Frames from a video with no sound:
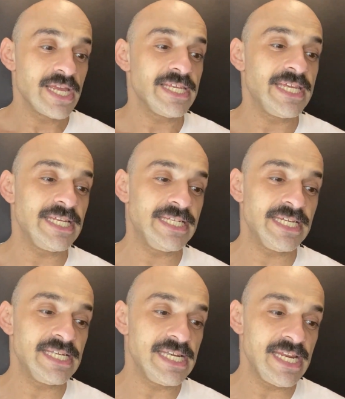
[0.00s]
He
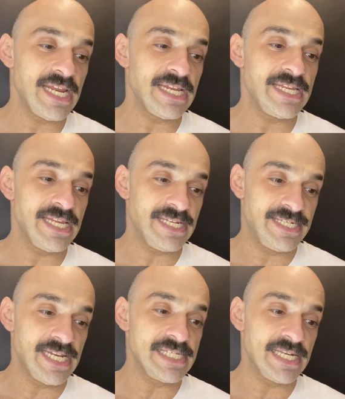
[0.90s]
did
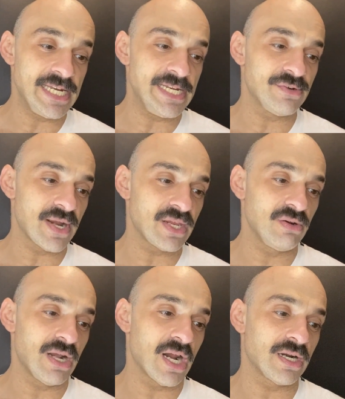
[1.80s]
need
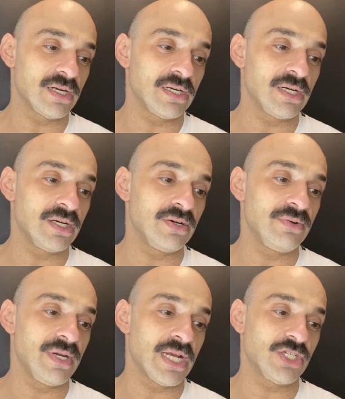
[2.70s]
regular
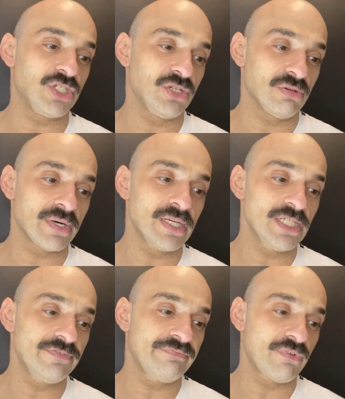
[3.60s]

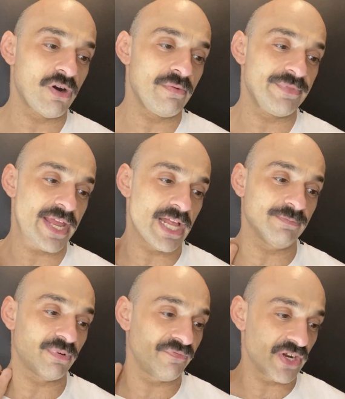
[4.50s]
reassurance from the
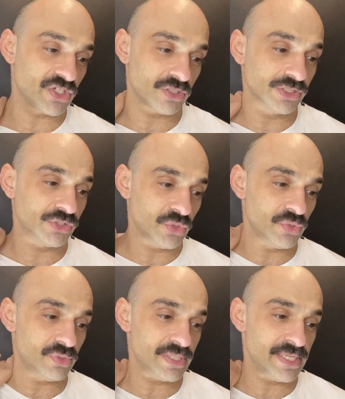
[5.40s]
health professional
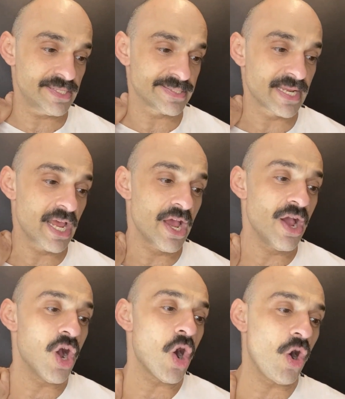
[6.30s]
due to his
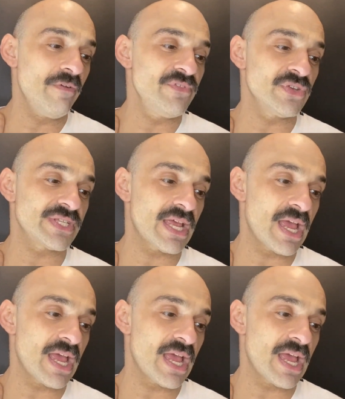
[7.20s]
obvious